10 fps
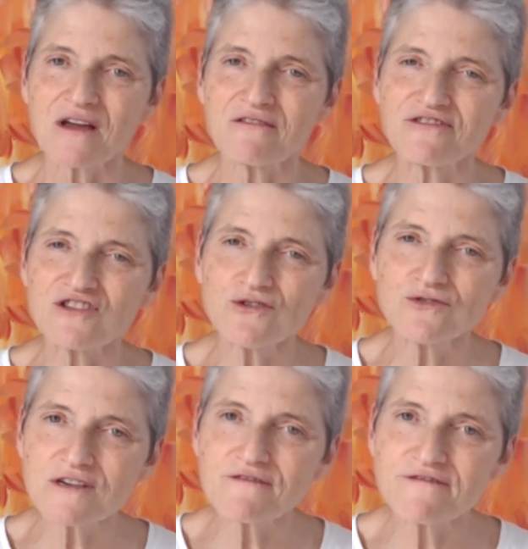and for
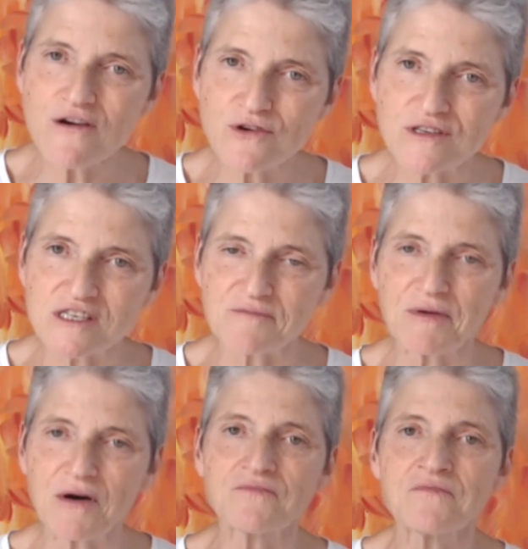you to focus
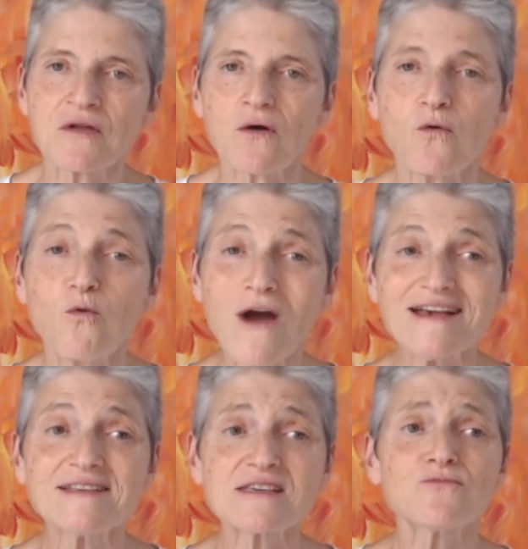upon
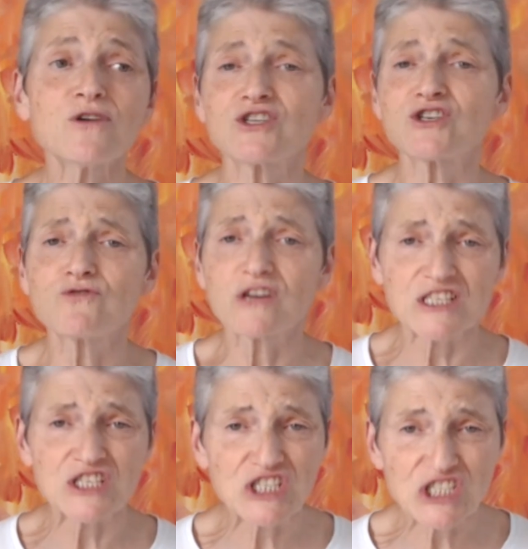ways in which you
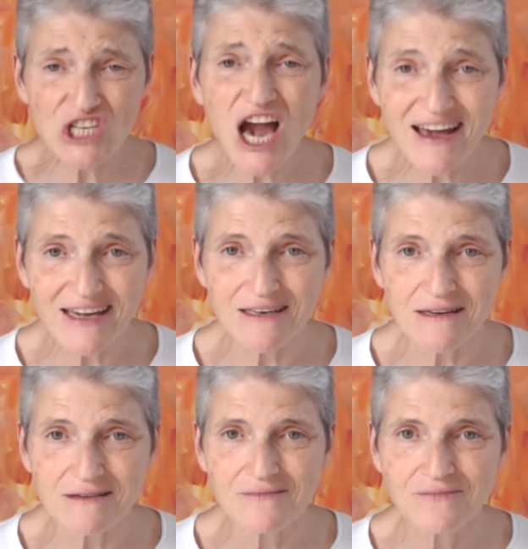can
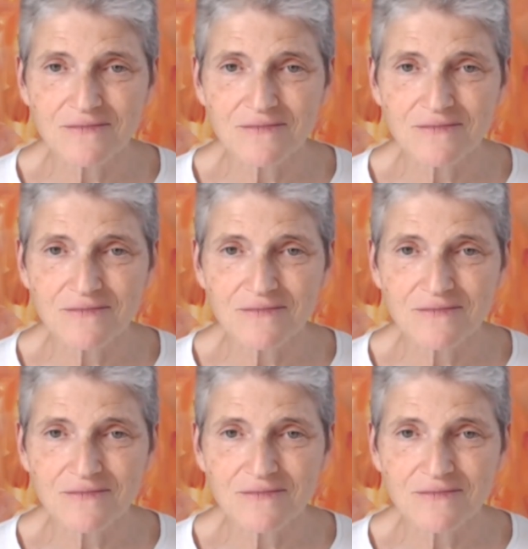shine